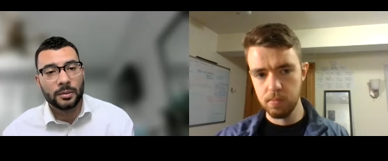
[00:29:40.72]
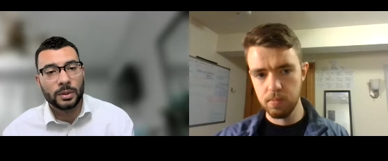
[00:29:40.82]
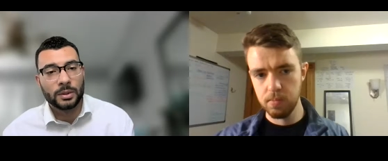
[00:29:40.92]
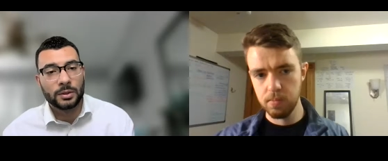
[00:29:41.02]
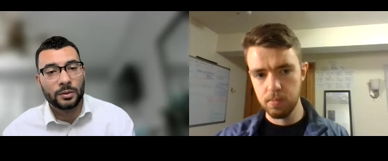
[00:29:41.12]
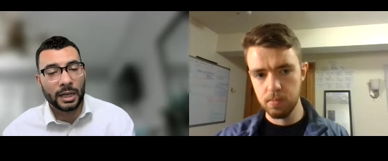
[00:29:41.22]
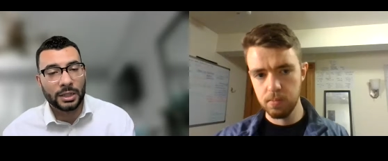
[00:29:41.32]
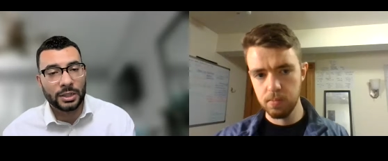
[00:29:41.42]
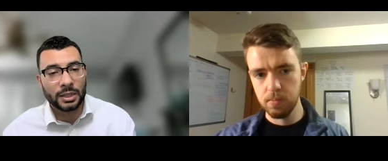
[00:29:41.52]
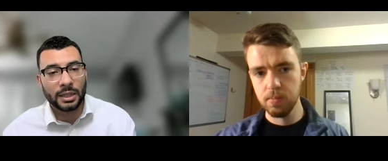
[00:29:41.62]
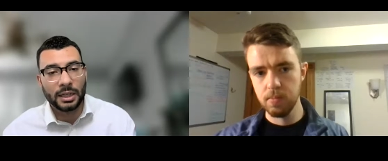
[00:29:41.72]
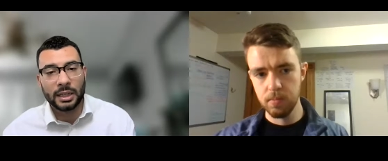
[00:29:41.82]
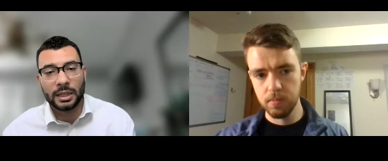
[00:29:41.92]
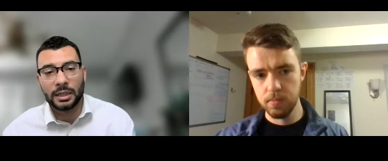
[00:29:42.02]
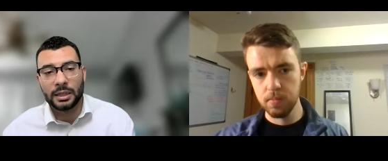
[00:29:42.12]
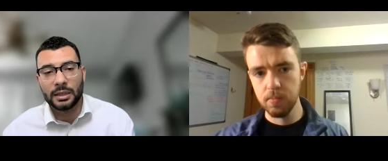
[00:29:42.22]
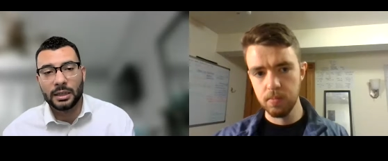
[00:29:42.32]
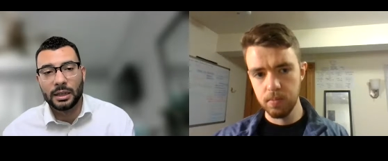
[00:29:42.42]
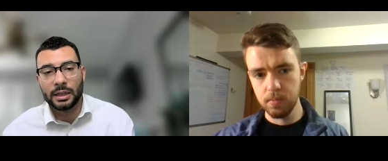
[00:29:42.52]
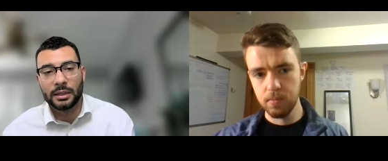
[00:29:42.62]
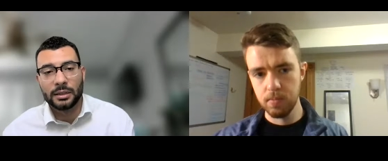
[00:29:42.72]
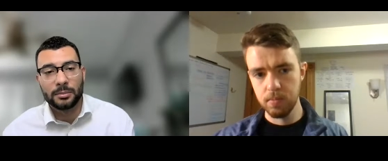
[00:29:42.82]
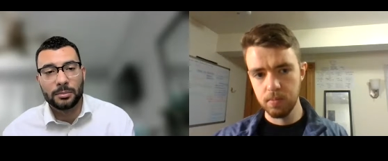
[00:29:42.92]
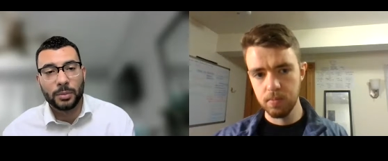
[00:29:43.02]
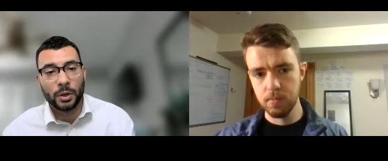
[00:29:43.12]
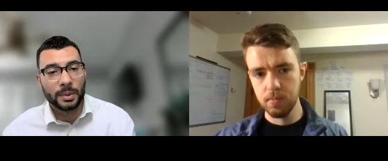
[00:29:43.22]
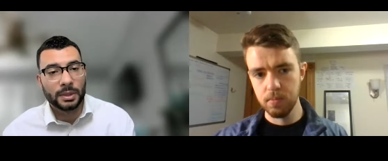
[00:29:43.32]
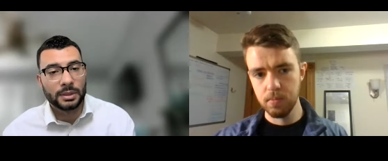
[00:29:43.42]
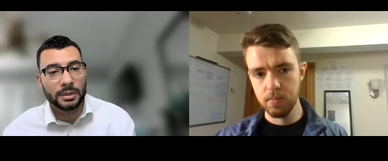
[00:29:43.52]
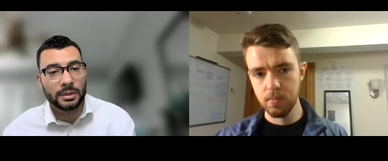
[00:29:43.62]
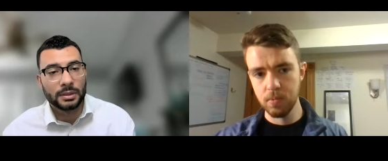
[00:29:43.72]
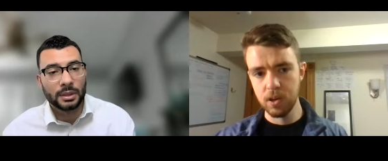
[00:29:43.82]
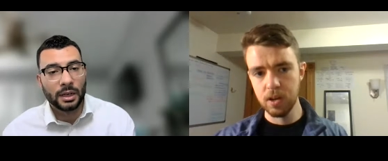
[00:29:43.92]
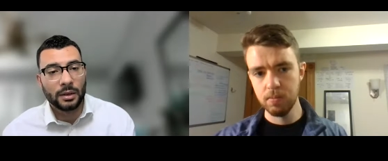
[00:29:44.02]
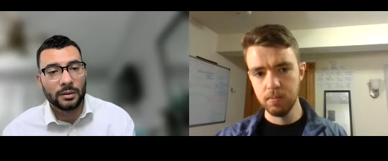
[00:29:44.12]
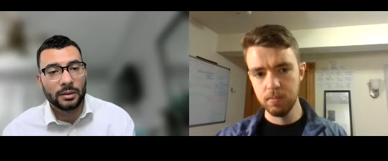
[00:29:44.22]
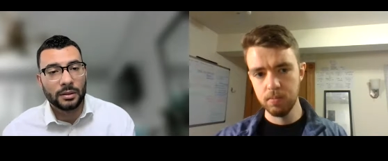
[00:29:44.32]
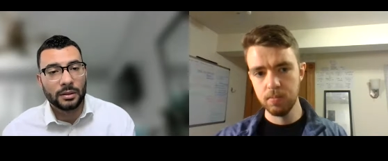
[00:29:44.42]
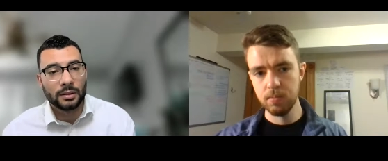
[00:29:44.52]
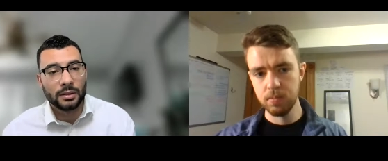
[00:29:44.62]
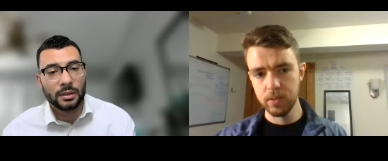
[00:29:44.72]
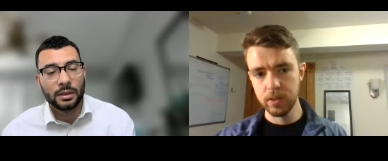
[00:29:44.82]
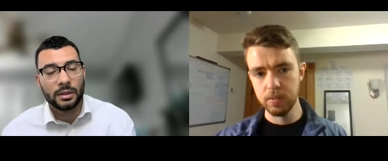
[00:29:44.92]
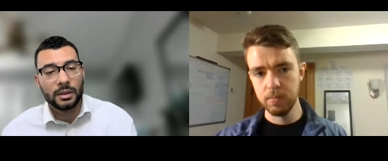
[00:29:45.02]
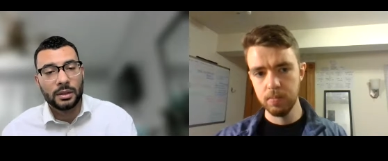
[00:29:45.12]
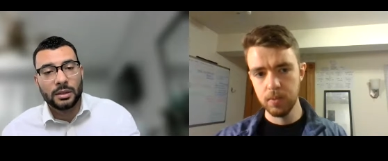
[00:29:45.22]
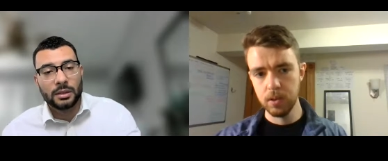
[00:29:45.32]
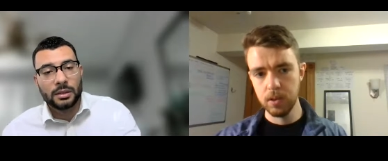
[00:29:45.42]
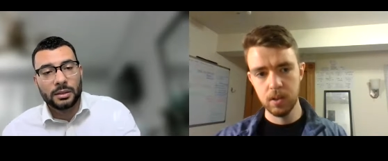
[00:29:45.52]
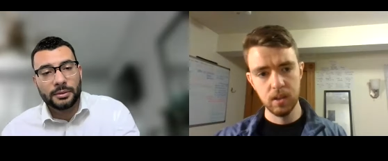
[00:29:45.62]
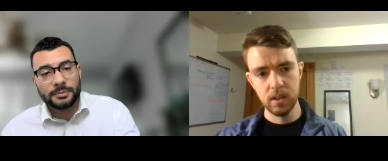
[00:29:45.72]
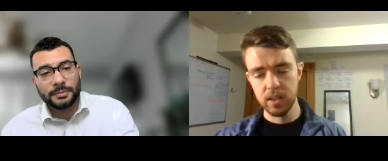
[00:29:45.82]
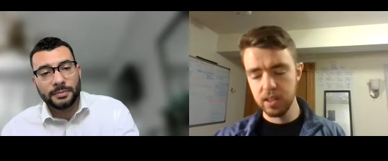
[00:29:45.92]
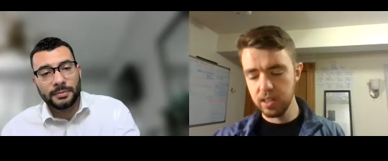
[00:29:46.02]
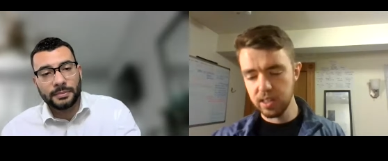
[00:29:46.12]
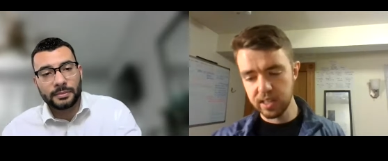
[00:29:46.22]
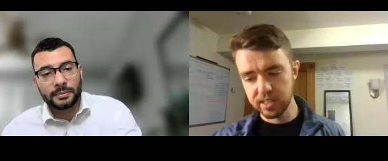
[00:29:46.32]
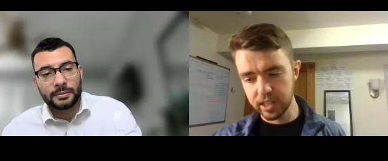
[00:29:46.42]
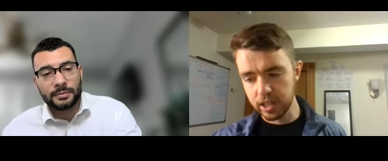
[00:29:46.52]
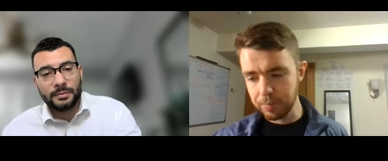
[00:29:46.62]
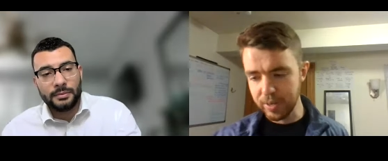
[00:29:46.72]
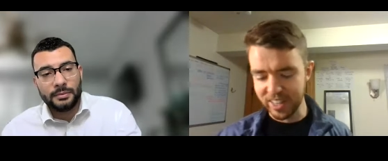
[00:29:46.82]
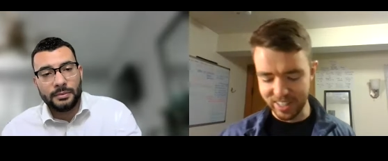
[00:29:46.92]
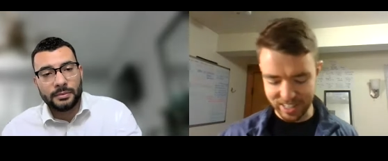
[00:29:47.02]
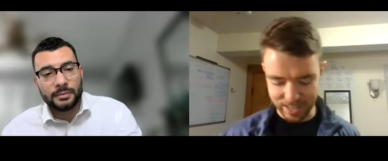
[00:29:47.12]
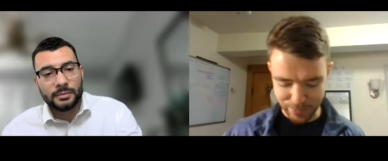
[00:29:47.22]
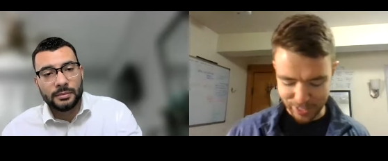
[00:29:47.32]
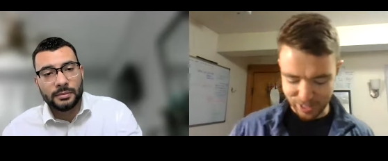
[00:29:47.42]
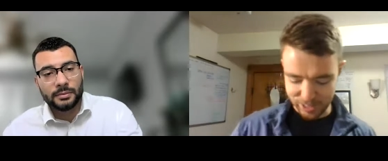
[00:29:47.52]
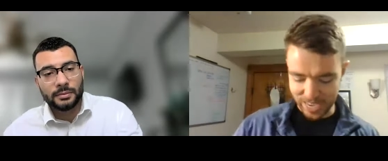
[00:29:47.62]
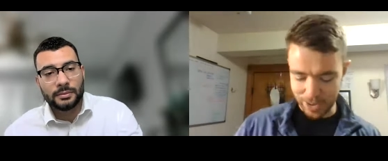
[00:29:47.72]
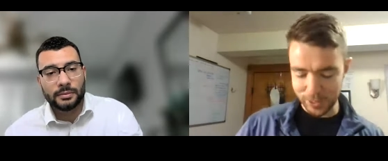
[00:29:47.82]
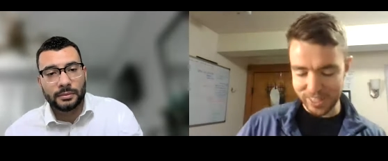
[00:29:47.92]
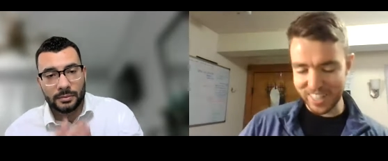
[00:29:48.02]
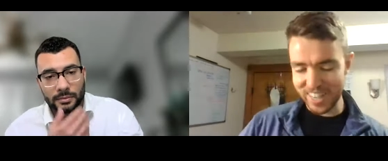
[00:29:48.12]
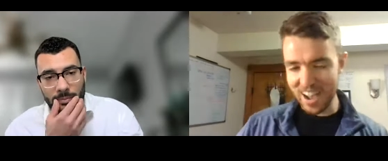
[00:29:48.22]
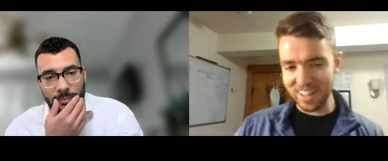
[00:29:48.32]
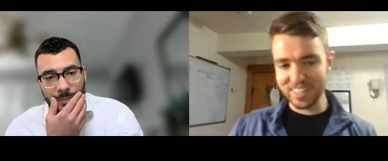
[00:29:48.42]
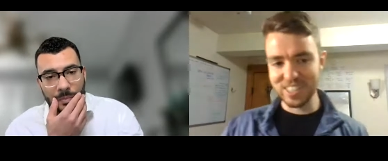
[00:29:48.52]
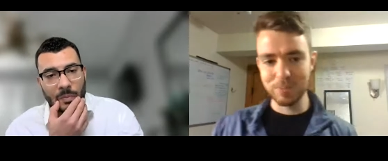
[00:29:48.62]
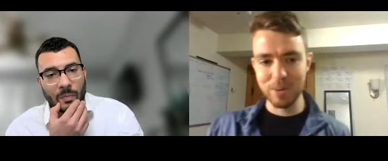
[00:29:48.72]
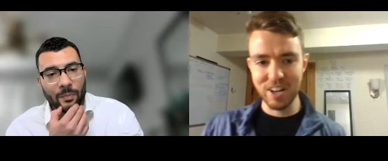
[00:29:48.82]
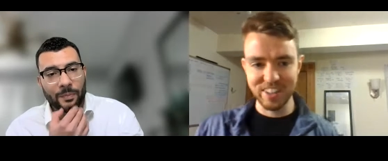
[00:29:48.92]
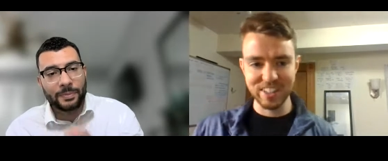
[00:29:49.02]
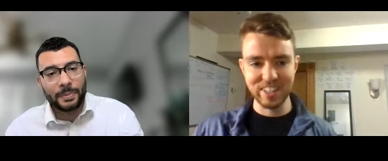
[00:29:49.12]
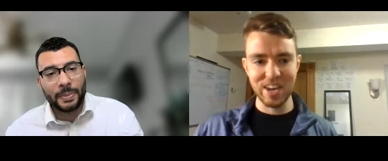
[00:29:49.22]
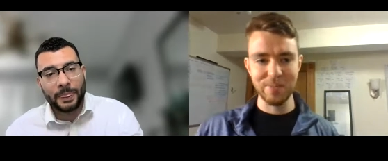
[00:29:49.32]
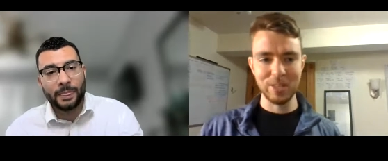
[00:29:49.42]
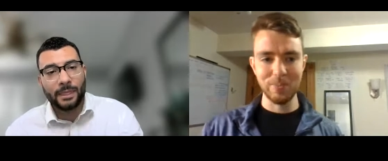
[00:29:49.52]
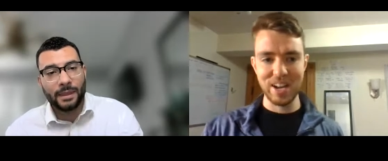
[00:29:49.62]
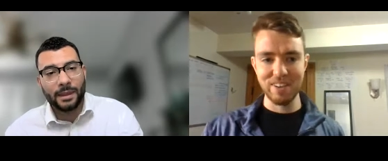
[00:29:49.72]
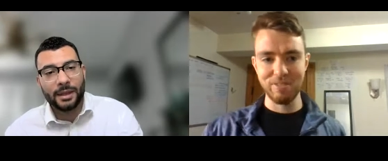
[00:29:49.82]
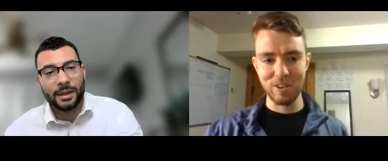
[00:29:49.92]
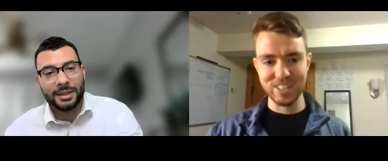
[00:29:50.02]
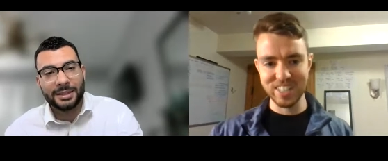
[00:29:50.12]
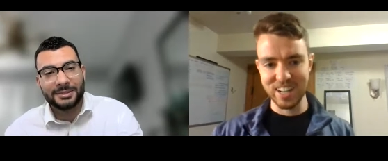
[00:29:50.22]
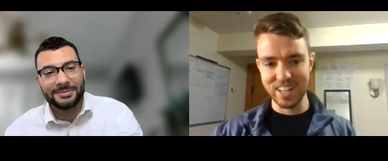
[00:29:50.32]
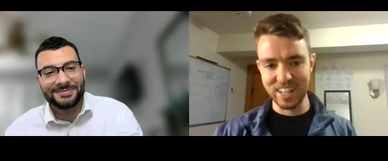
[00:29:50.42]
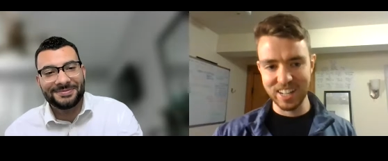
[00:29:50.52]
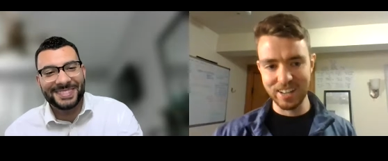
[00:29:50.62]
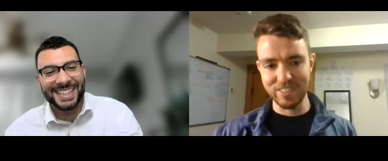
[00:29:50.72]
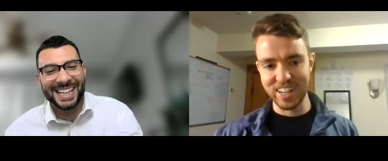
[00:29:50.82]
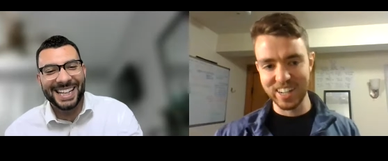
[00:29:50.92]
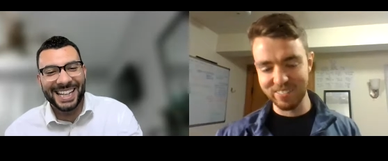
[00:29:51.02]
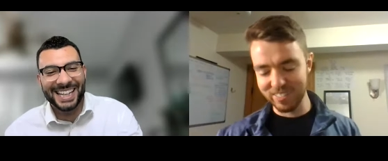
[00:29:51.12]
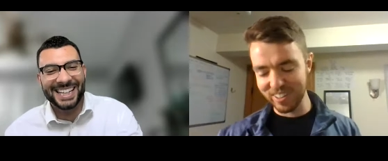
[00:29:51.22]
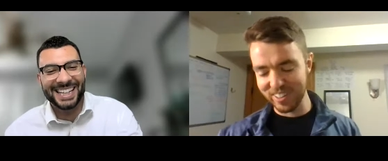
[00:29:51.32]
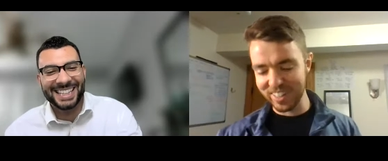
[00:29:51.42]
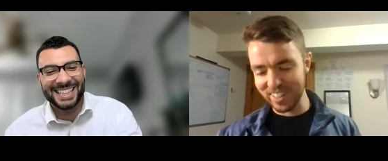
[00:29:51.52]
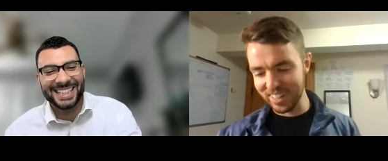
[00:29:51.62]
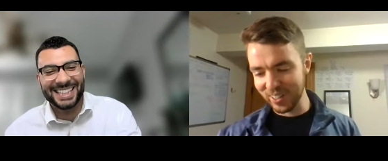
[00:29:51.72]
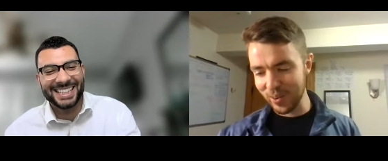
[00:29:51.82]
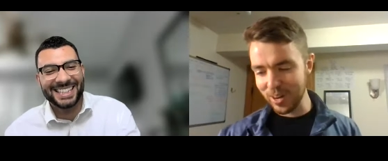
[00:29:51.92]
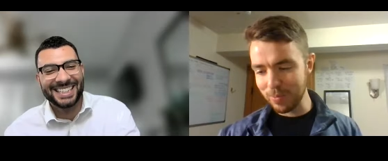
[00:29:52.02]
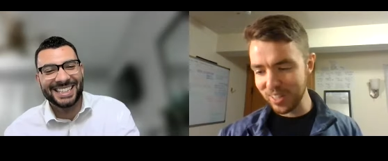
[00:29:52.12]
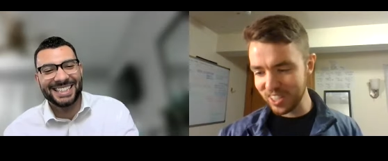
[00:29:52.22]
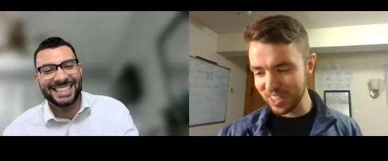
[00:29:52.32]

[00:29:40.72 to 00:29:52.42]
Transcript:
Speaker 1: with direction and and purpose you know yep.
Speaker 2: that's good man i mean you came with the analogies brother you came with the metaphors and i, I love it i've learned uh, quite a